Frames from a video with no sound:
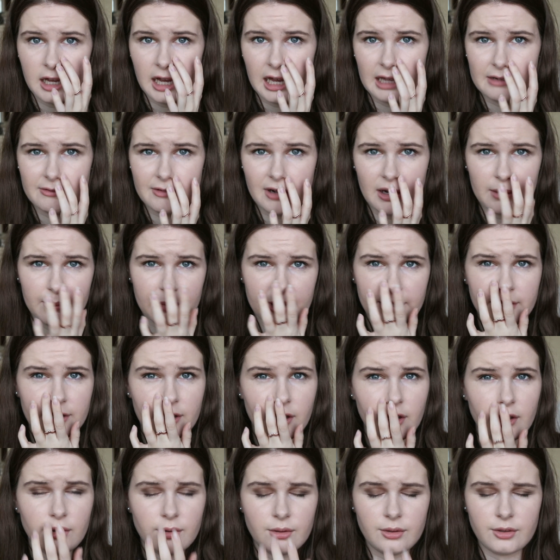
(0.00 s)
and around my
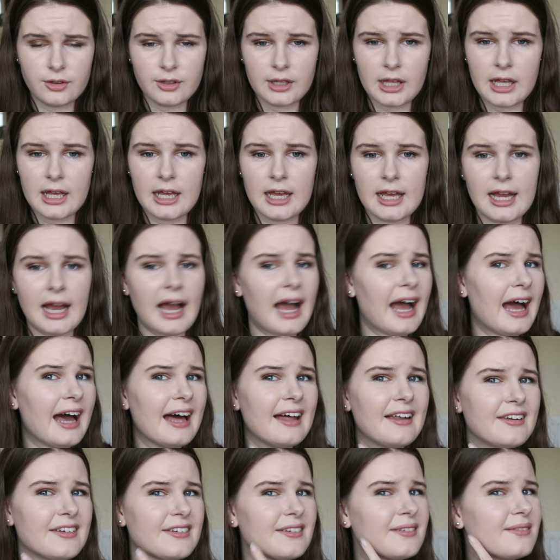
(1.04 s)
nose
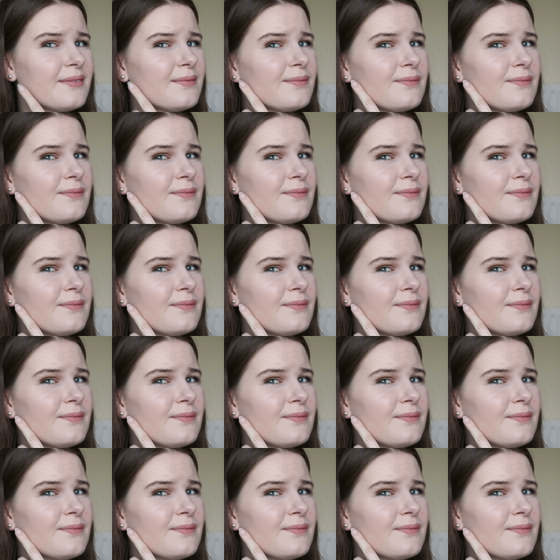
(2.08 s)
and